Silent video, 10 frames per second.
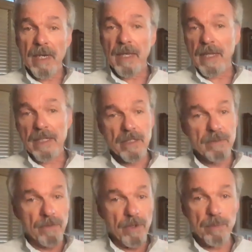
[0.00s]
that's
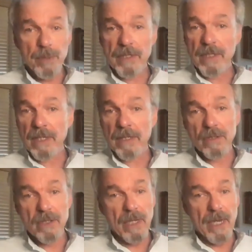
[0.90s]
very busy and
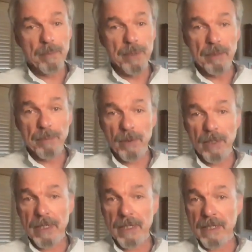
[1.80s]
there's a lot of people,
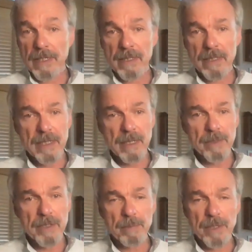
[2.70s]
and he
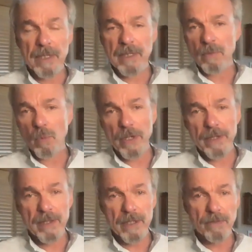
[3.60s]
seems to be
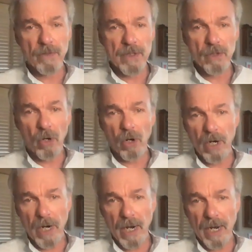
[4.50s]
with this very tall
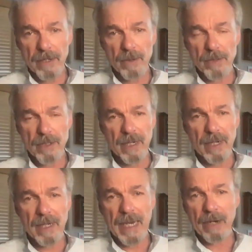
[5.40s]
guy who is kind
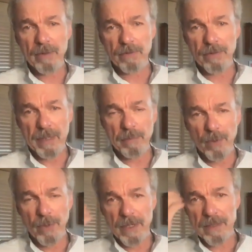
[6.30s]
of loud and
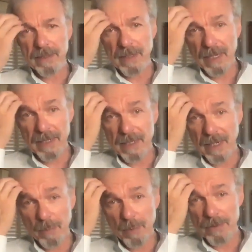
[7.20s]
flamboyant and not his
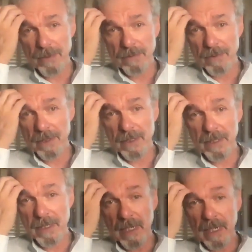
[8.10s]
kind of person, really.
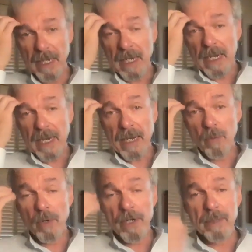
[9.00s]
And
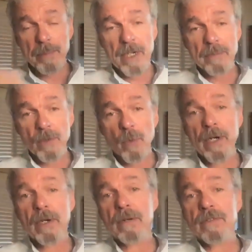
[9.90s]
what he becomes
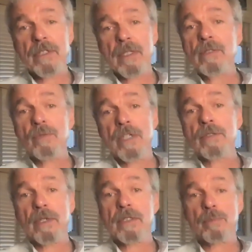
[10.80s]
aware of is that this
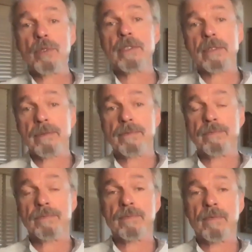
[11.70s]
restaurant's a prison,
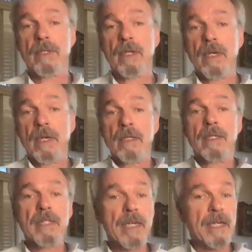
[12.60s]

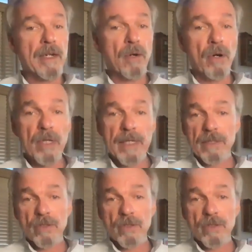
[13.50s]
that they can all eat and